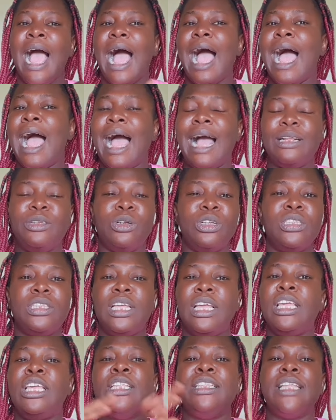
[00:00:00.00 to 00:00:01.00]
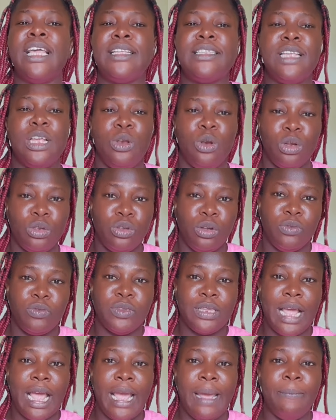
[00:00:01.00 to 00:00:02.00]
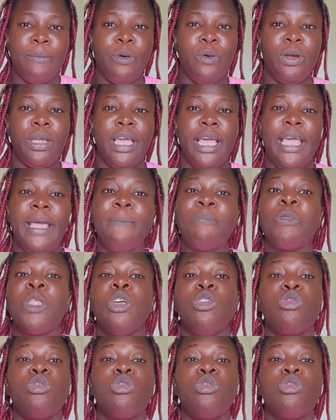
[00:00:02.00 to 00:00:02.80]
I don't think it takes a lot of time, okay.